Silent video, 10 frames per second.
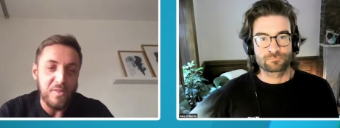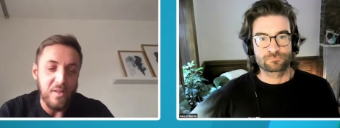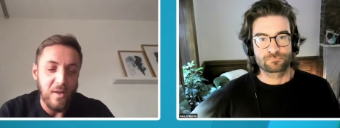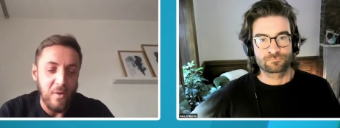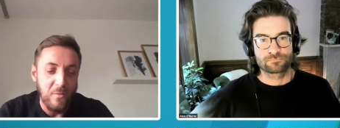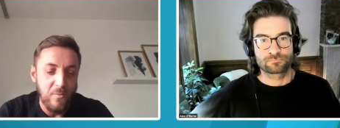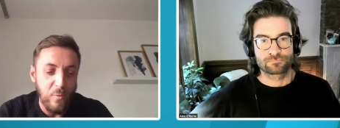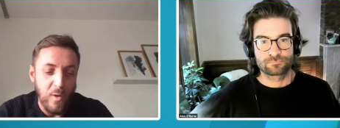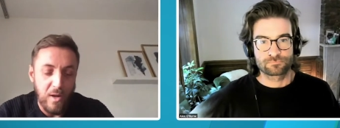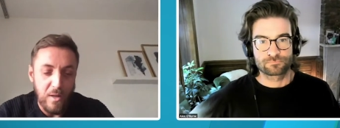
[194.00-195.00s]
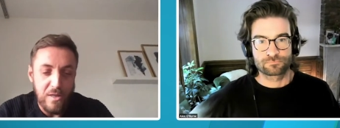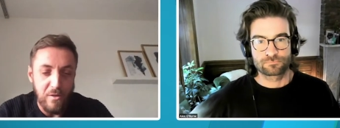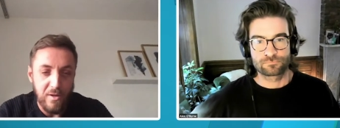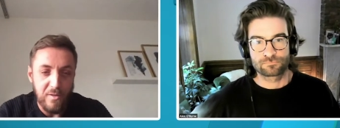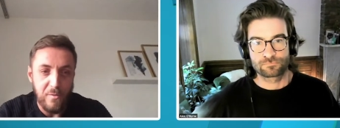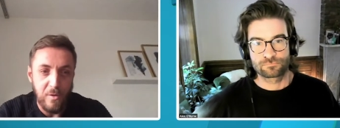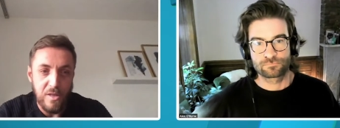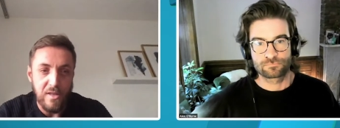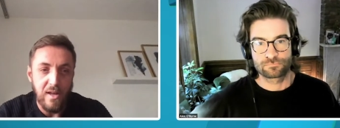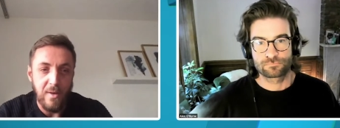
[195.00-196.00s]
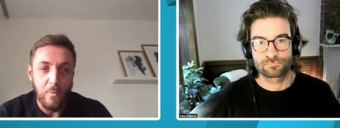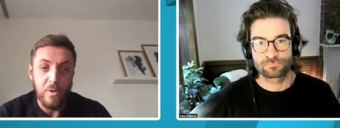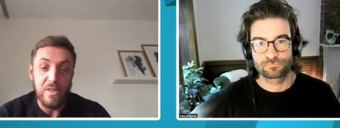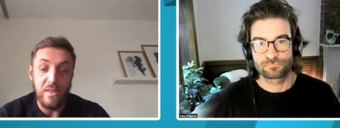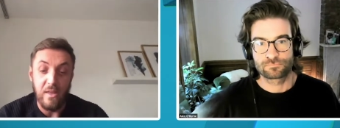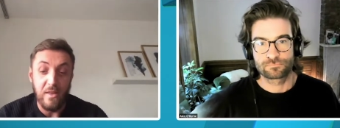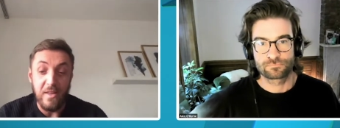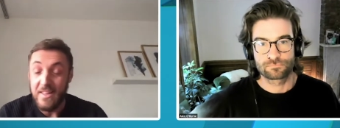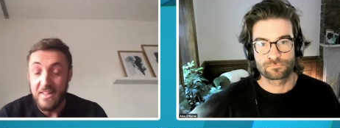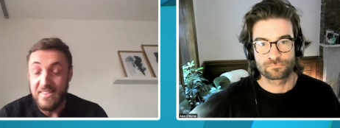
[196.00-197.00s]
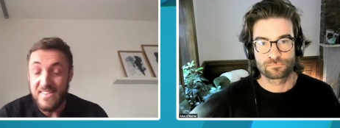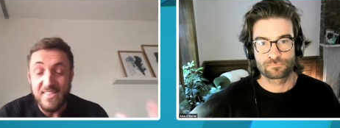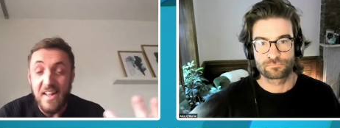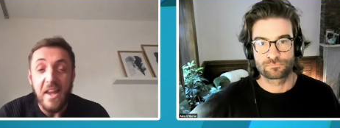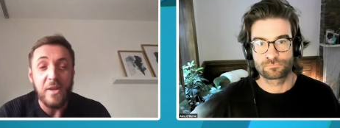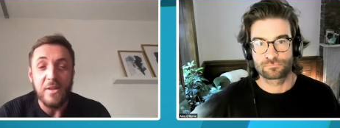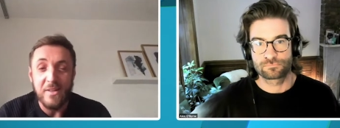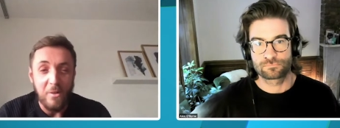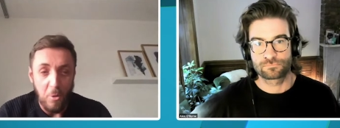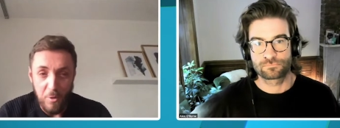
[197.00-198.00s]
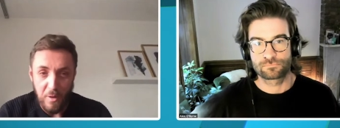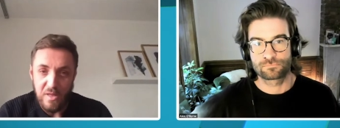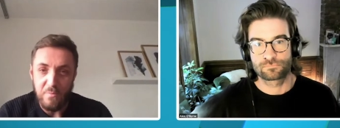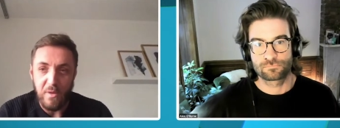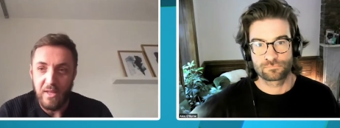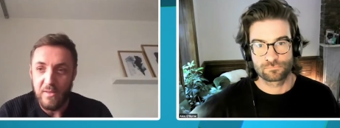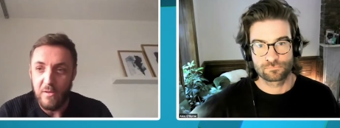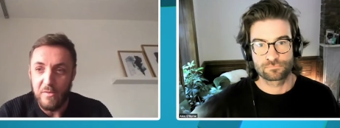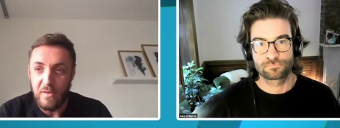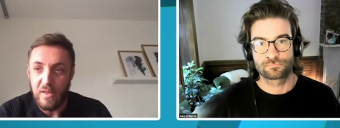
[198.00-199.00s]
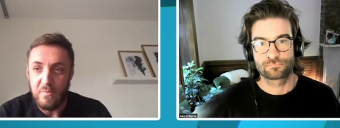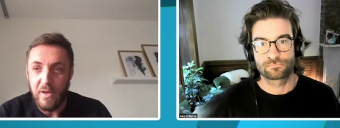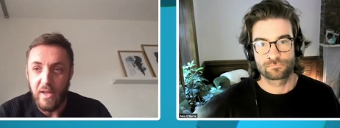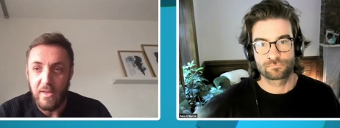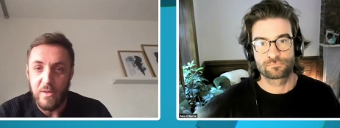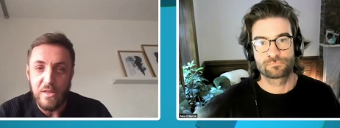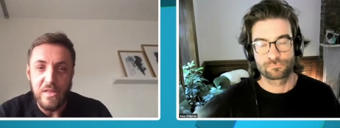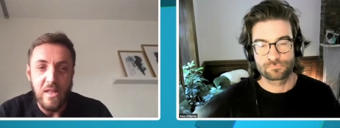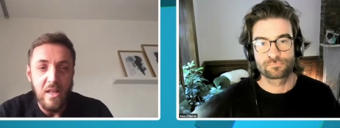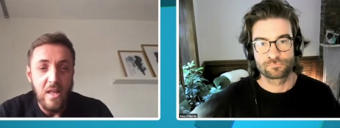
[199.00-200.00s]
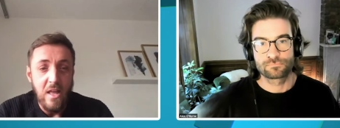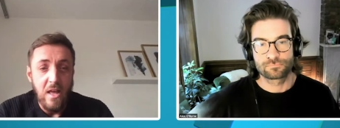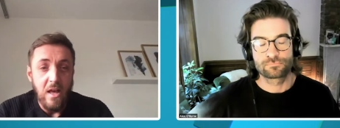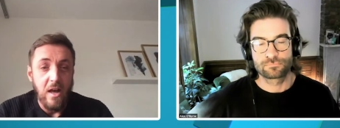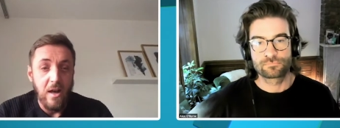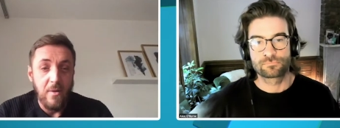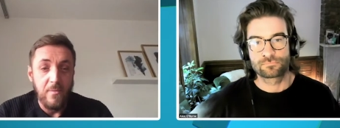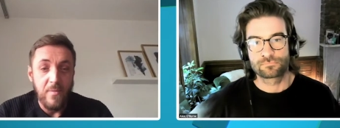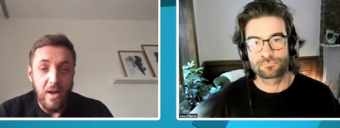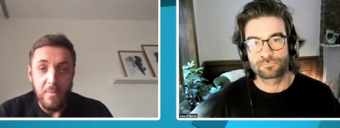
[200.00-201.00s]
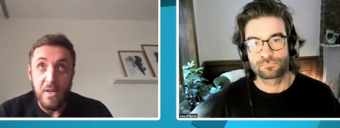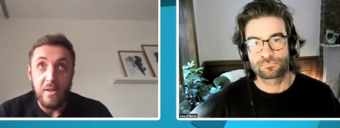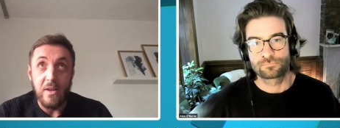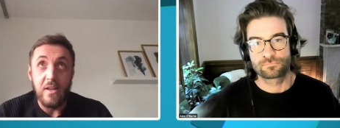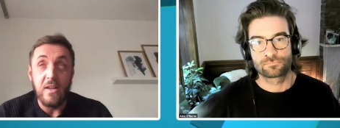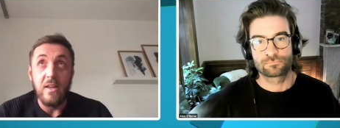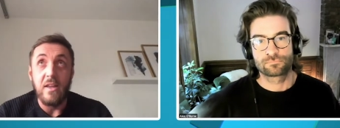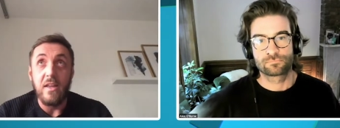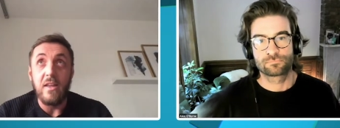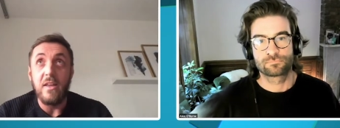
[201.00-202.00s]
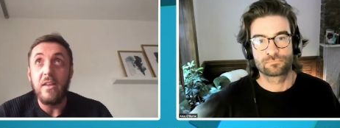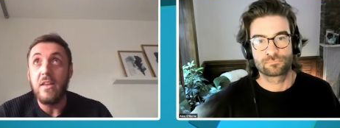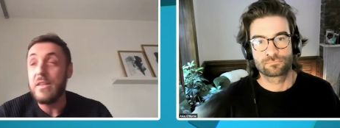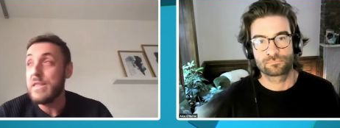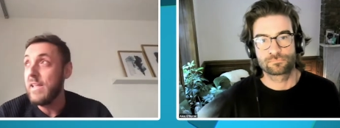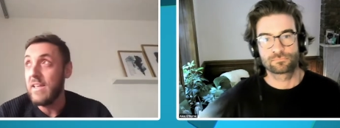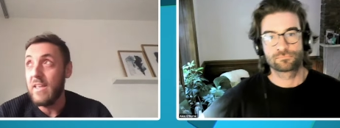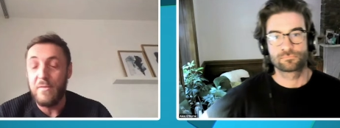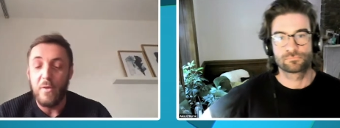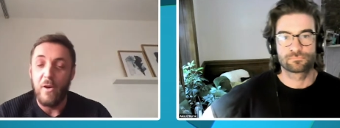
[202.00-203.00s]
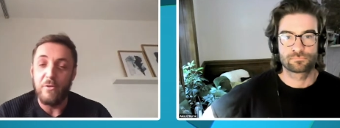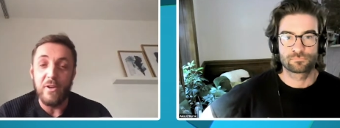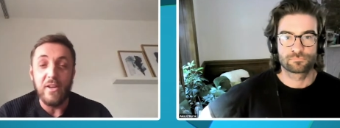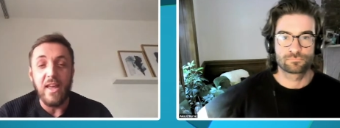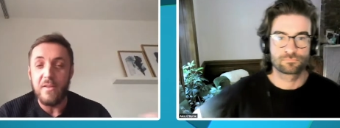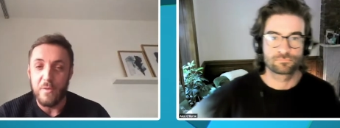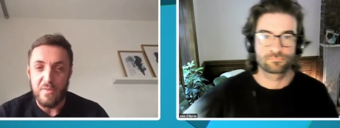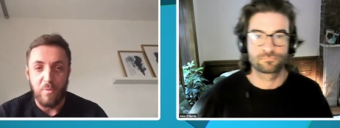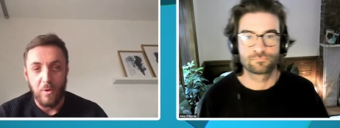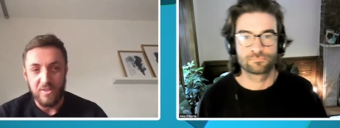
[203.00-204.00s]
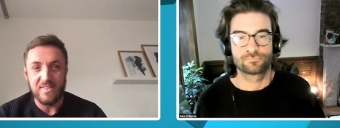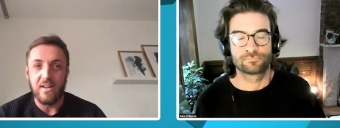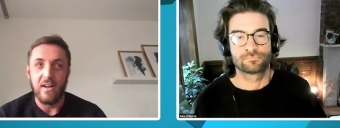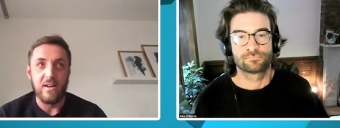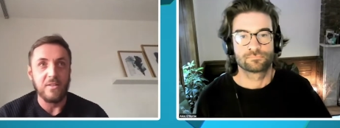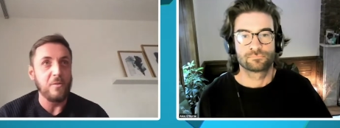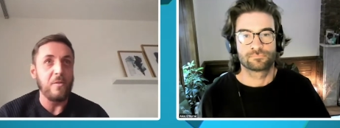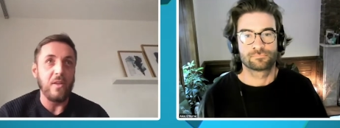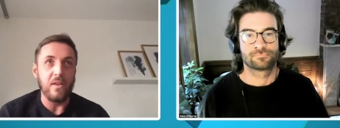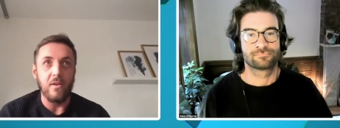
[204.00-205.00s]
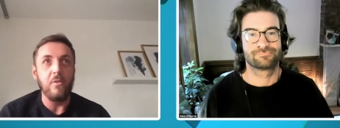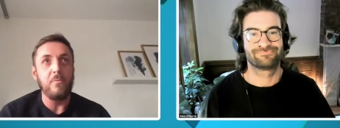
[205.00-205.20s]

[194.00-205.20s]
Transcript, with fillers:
Speaker 1: um, when I saw it first time was the insane loading speed of these pages. Um, I mean, it's like if you already have a sports car and you think, oh,